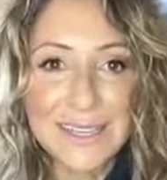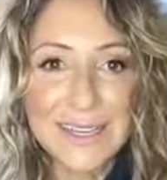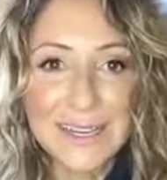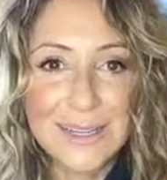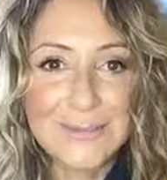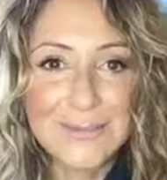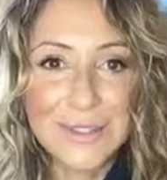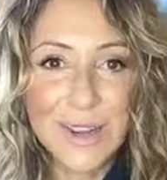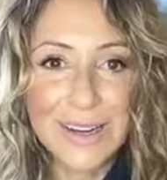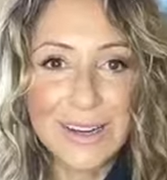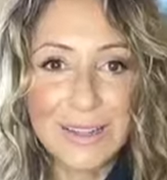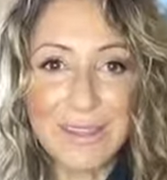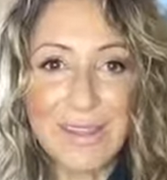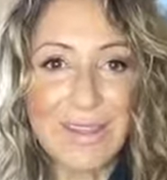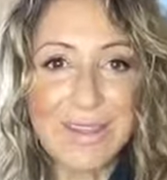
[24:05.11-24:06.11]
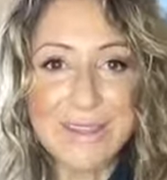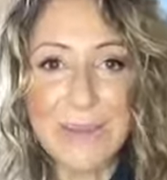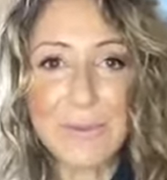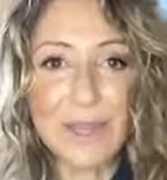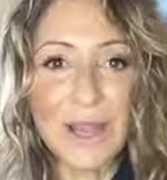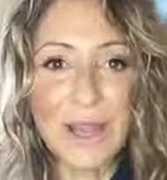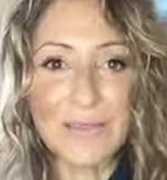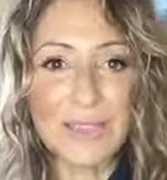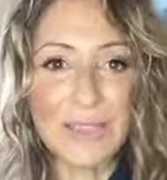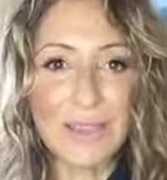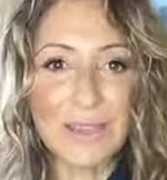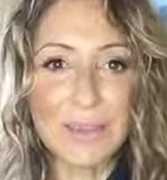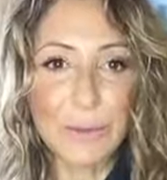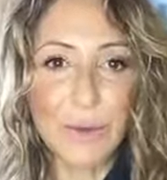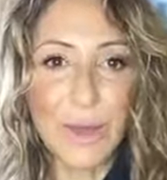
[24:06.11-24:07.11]
I'm trying to think, because I would love to give
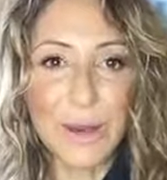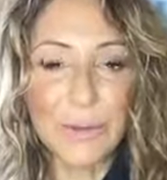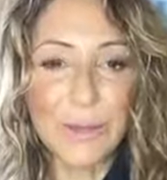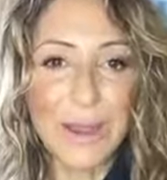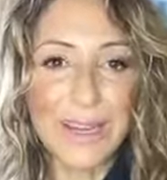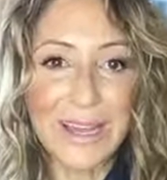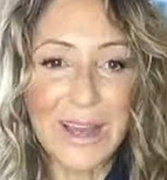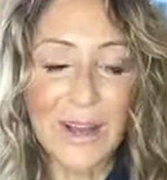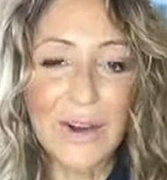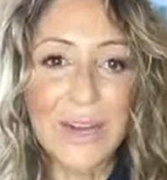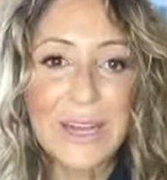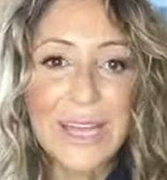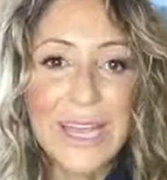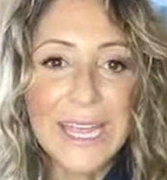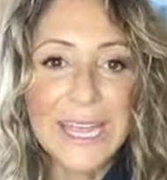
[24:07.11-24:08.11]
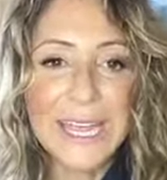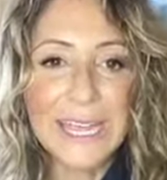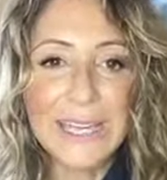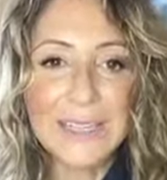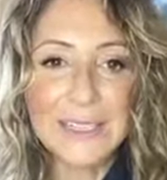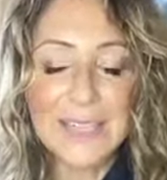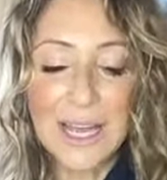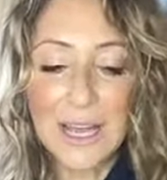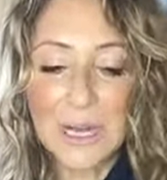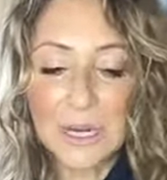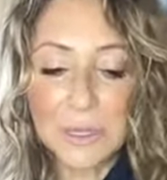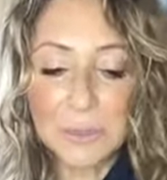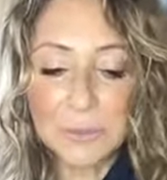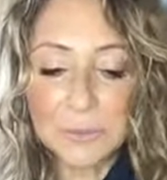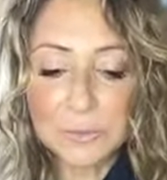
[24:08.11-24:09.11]
them credit right now. And,
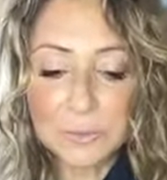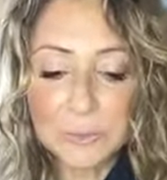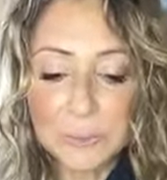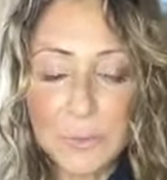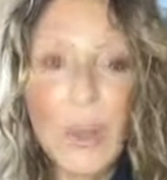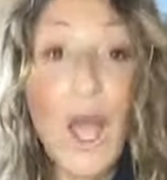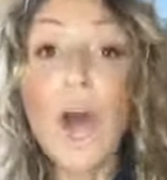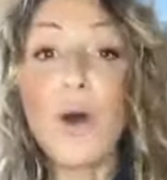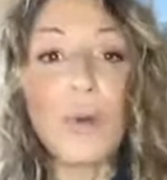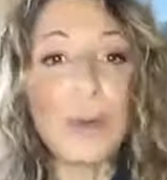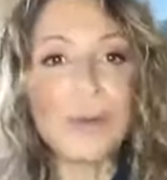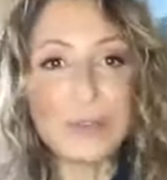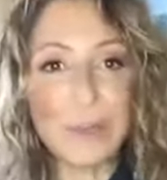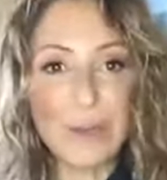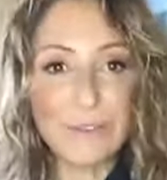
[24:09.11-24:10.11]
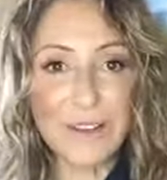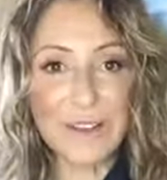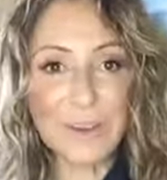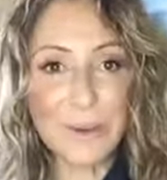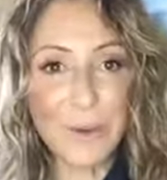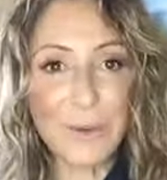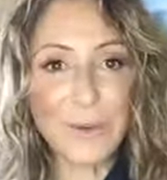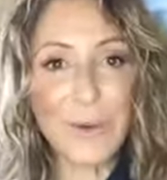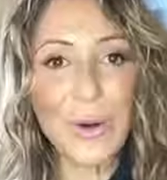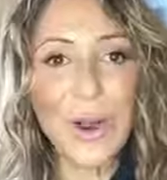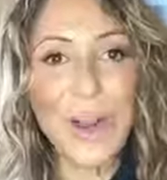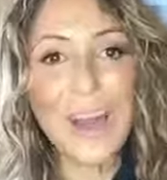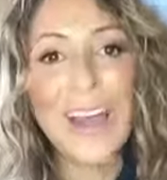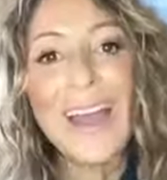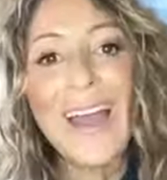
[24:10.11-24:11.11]
it was my friend Nicole
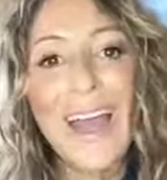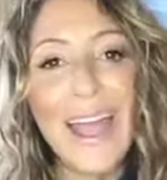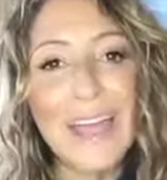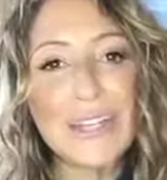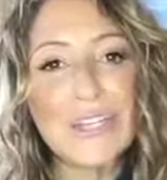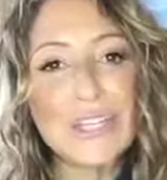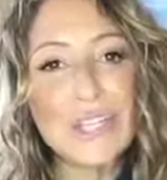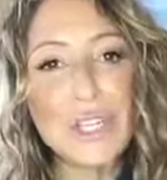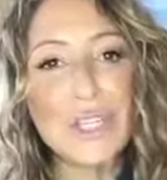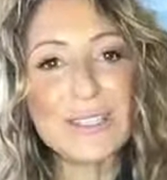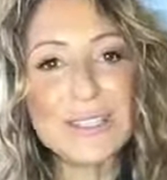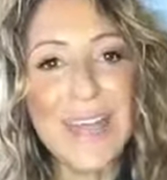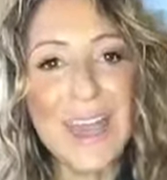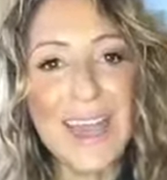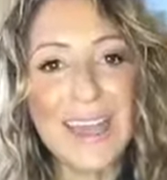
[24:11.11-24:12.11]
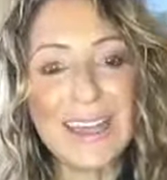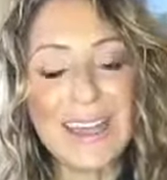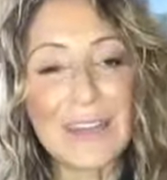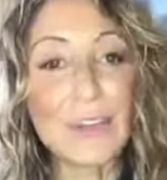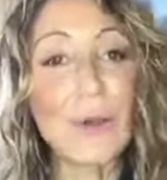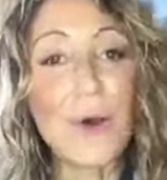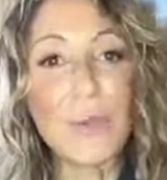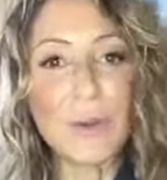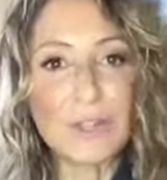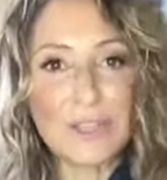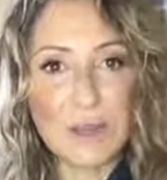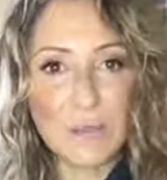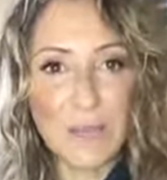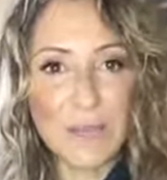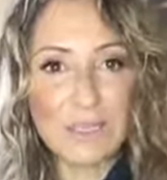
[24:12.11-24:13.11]
Moore. And she said, and Nicole Moore is an
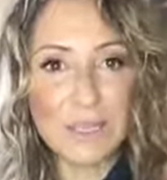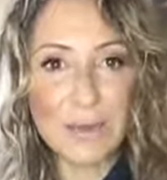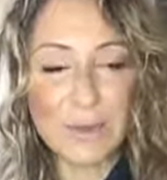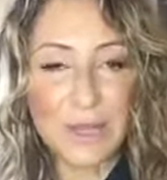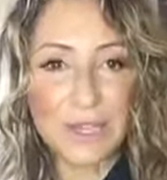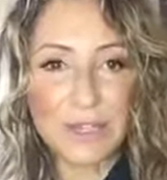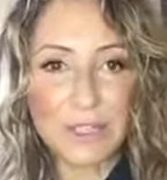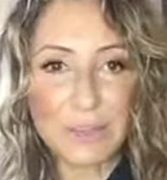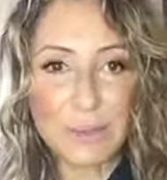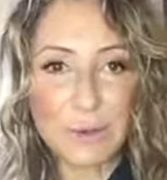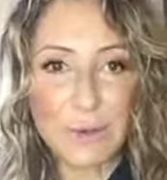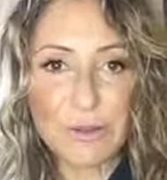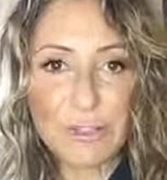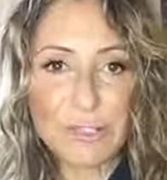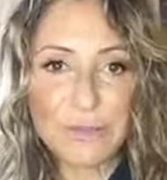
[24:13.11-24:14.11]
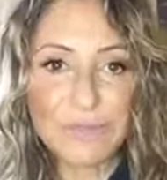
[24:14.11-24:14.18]
amazing relationship coach.